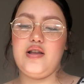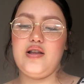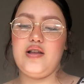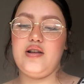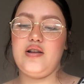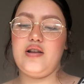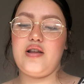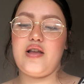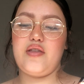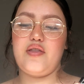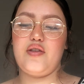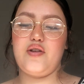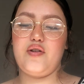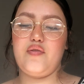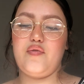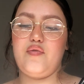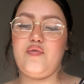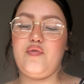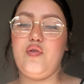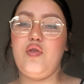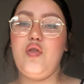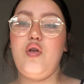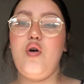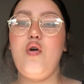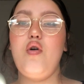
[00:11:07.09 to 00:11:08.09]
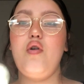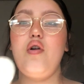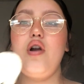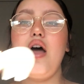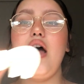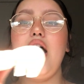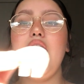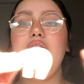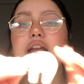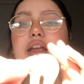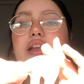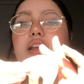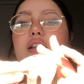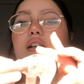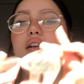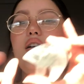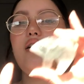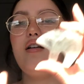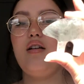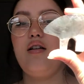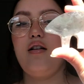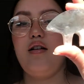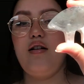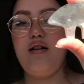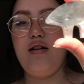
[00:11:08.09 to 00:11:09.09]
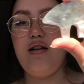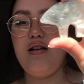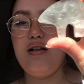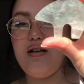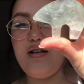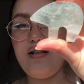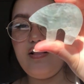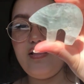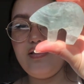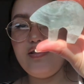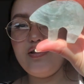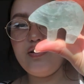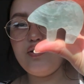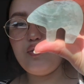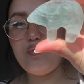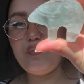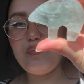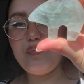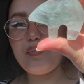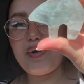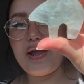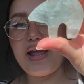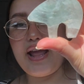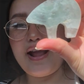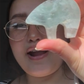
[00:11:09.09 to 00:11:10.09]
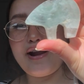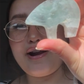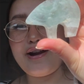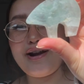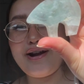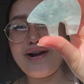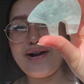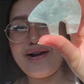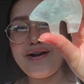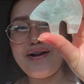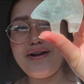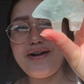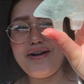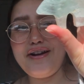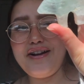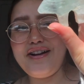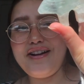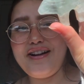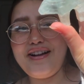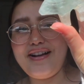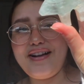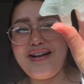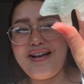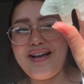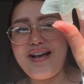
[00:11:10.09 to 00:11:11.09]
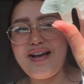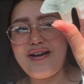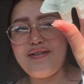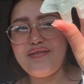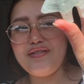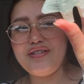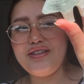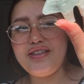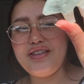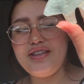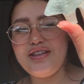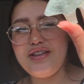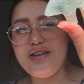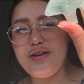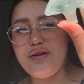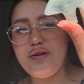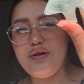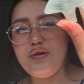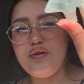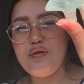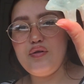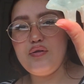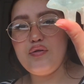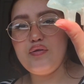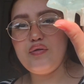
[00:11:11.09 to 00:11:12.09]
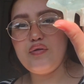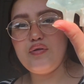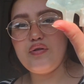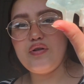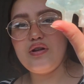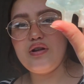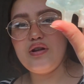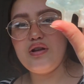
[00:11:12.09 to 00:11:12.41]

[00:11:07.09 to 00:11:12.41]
Another fluorite little bear. How cute.